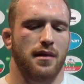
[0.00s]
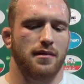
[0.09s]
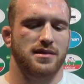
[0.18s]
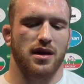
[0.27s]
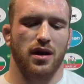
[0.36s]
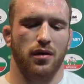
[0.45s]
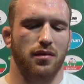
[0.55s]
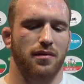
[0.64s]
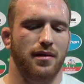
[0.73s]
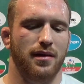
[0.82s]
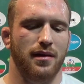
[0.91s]
So
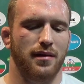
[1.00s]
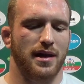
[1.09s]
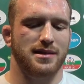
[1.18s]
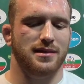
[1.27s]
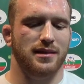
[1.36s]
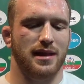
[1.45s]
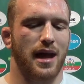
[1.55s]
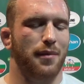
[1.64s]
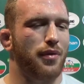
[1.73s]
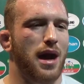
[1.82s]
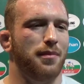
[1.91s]
that's not a
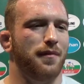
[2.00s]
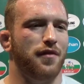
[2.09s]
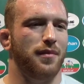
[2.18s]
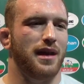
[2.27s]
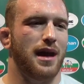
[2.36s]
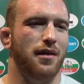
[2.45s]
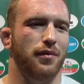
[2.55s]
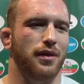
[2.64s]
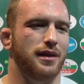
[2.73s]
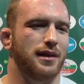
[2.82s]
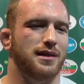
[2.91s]
problem for me. I don't
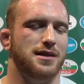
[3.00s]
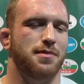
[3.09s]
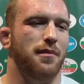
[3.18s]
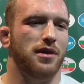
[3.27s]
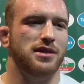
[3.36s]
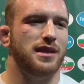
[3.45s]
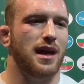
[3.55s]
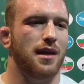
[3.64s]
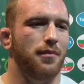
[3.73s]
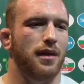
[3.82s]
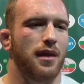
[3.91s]
really need to spend much
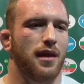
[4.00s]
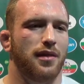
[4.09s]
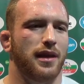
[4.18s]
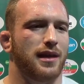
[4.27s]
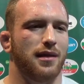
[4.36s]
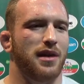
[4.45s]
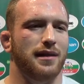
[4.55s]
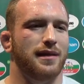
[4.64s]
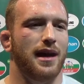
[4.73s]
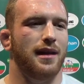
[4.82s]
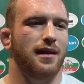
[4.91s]
time thinking about
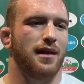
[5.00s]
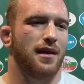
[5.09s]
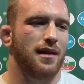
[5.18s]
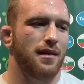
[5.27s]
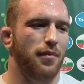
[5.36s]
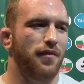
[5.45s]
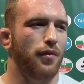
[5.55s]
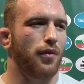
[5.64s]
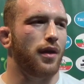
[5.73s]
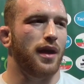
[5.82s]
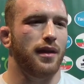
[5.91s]
that
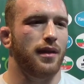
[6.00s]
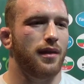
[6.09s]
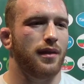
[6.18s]
beforehand.